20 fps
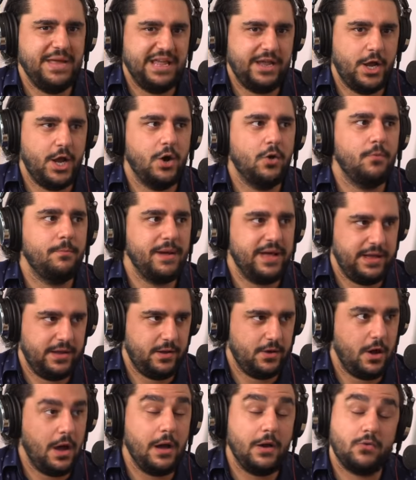Bingo,
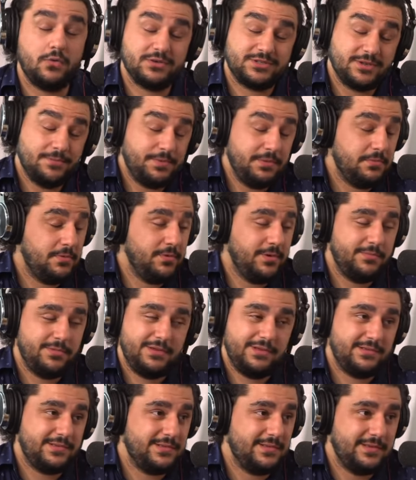bango. Oh, ah, or some people might be
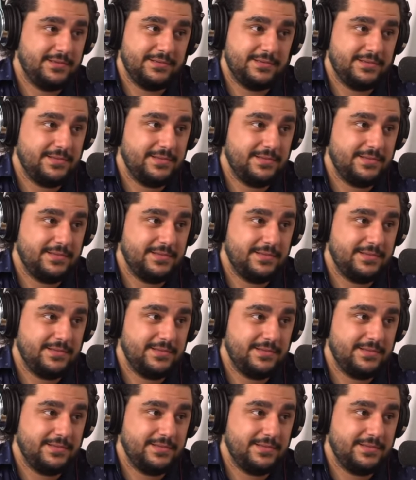into that